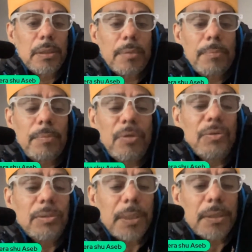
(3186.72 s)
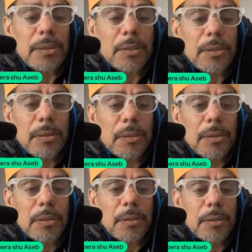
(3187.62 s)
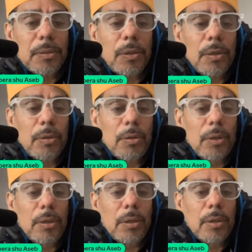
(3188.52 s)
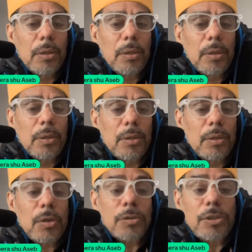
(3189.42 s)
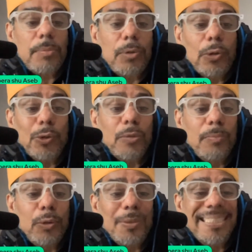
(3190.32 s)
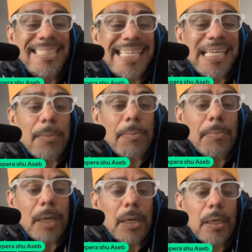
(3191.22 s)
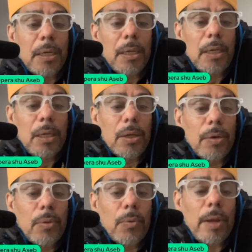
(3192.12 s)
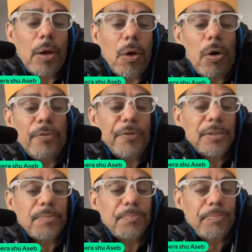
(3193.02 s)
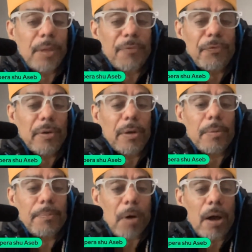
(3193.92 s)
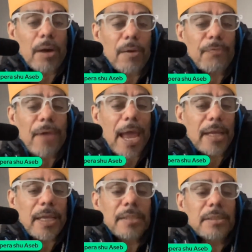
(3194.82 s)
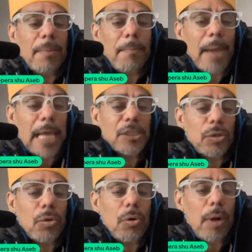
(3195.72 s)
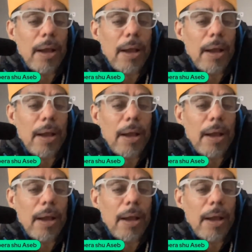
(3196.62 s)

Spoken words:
Musement. You know, you go to the museum where all these different artifacts is a magical